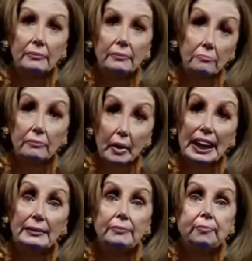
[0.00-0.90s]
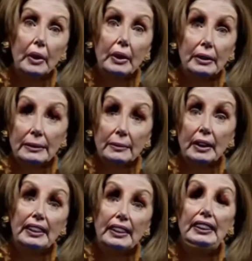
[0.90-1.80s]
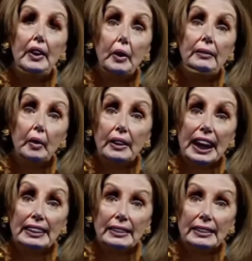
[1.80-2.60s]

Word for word: You're right. I'm probably just overreacting.